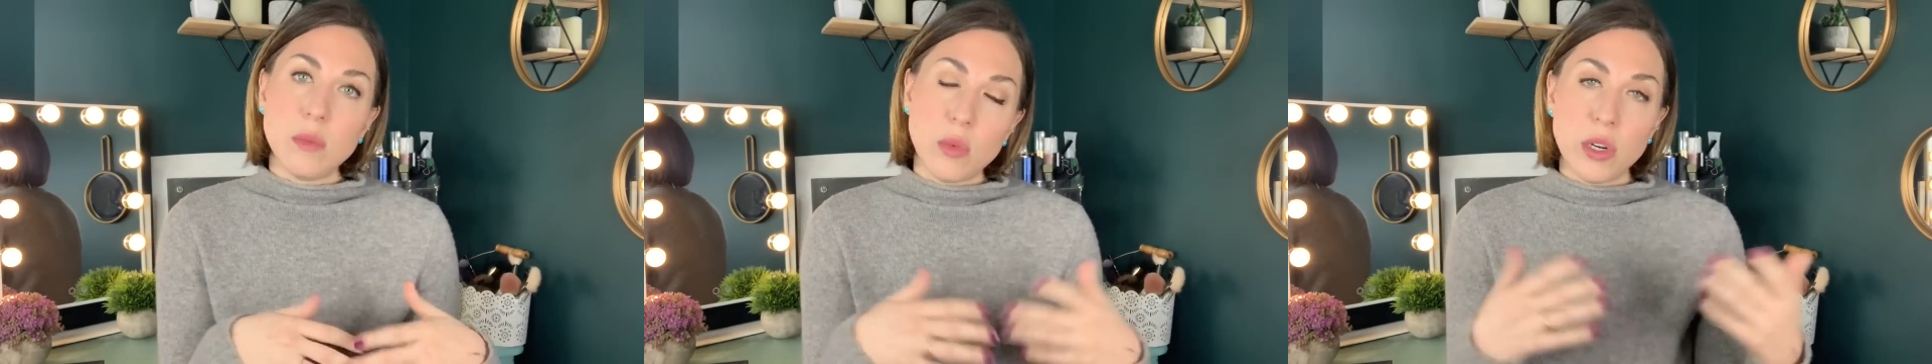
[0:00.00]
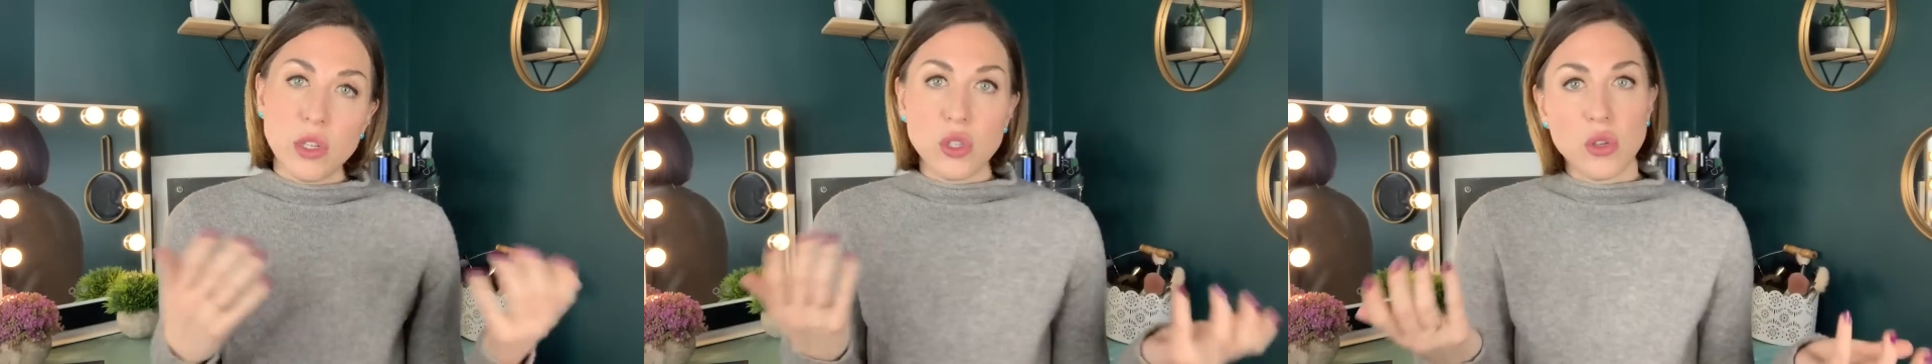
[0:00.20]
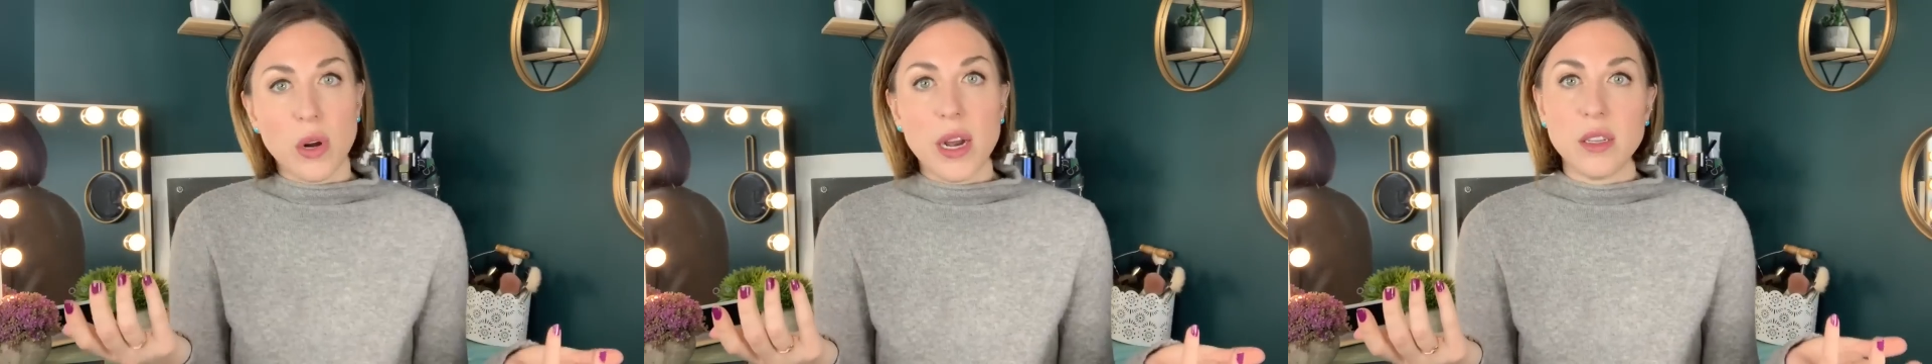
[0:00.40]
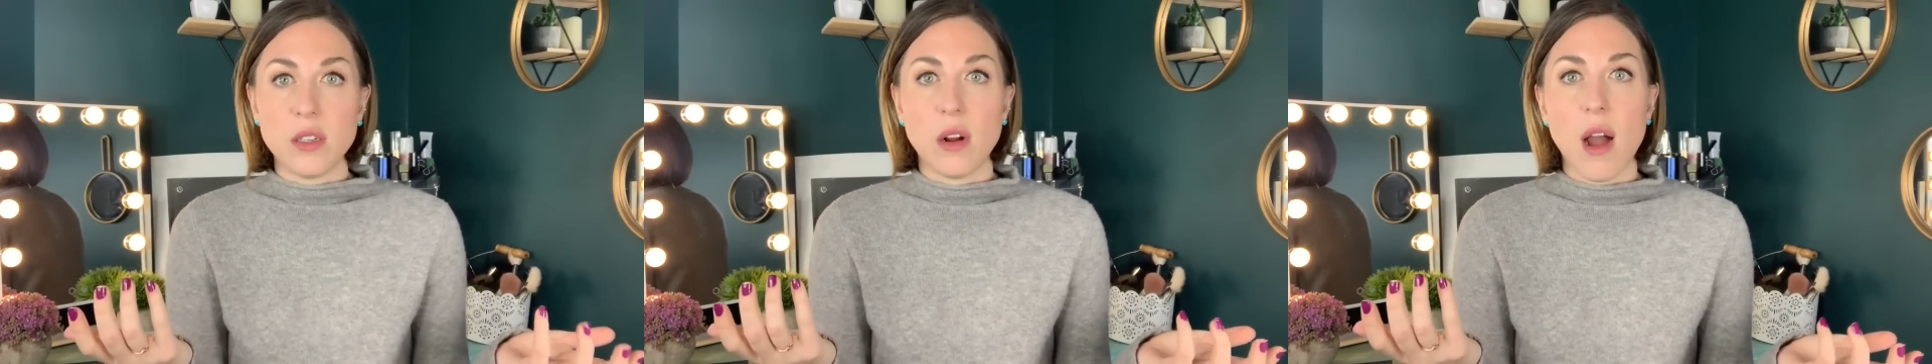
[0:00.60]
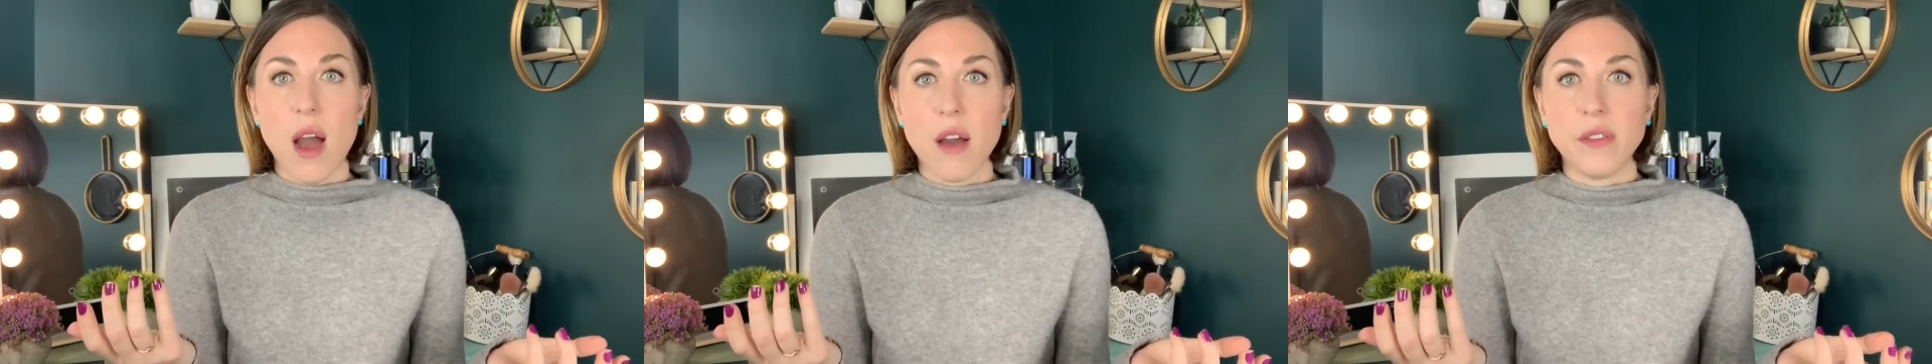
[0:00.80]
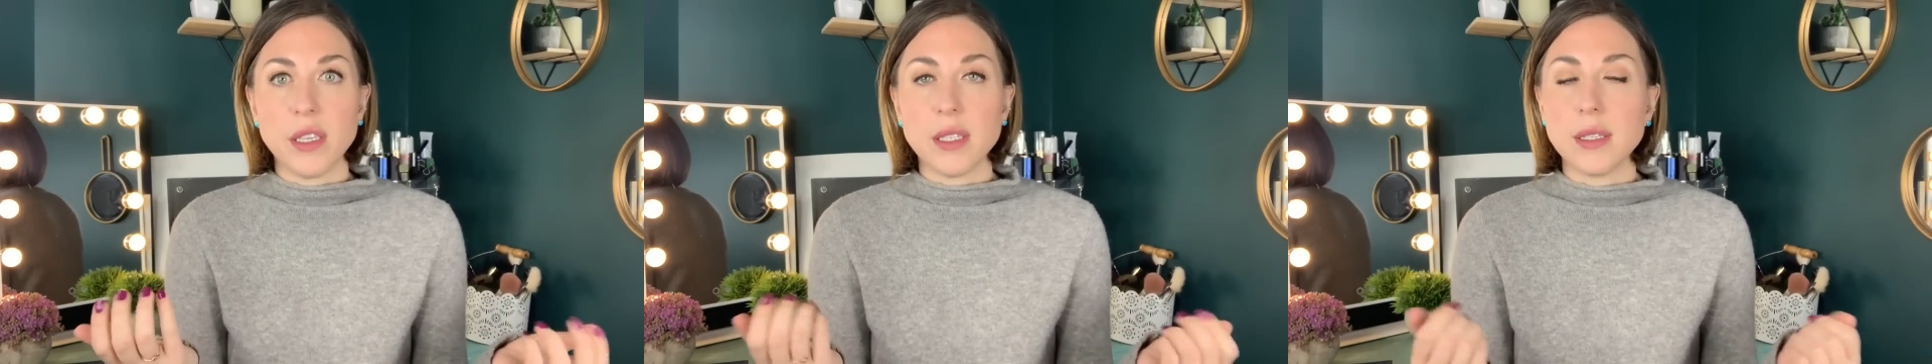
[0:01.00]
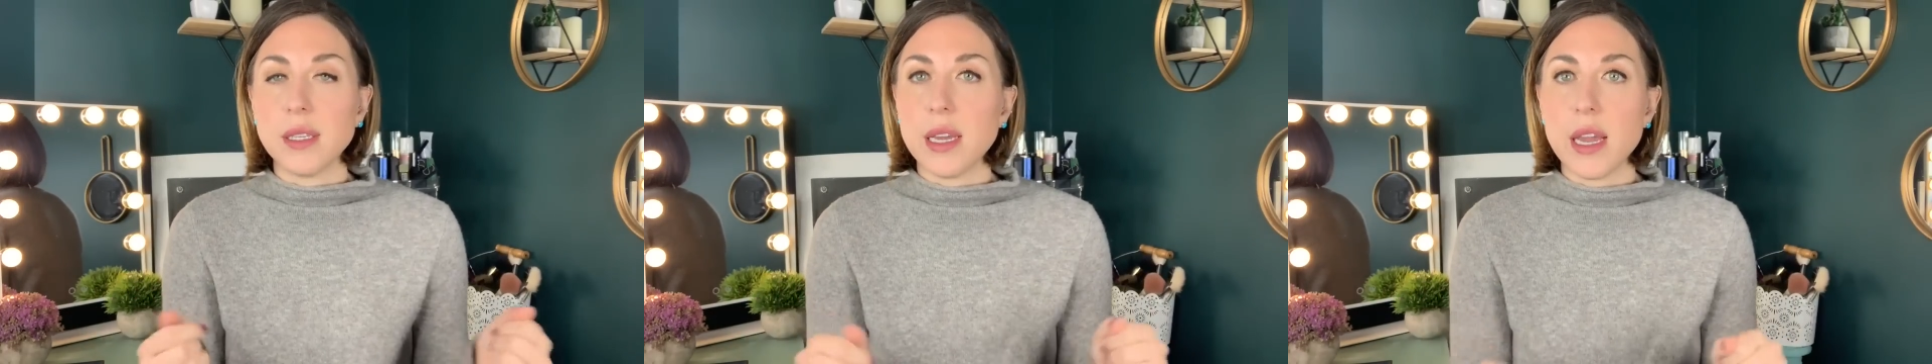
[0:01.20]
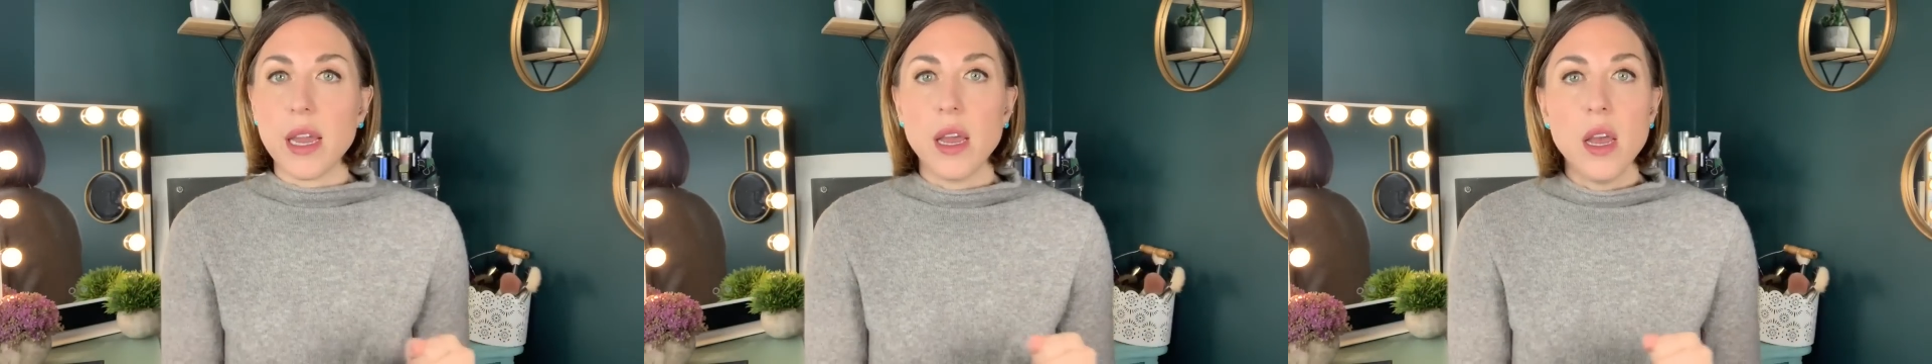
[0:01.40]
moisturizer,
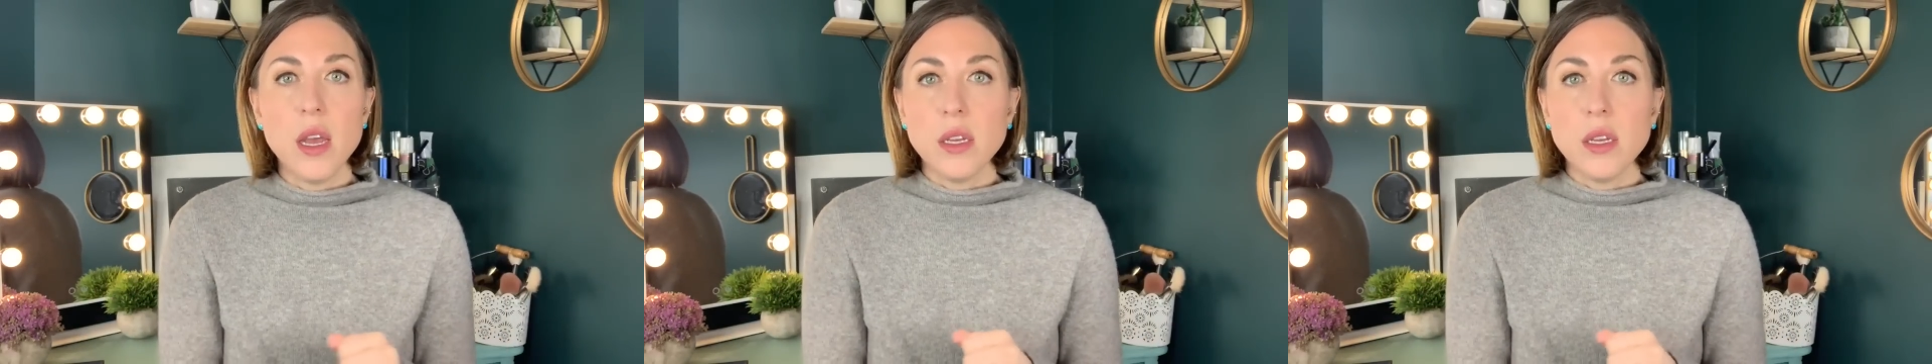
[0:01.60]
obviously.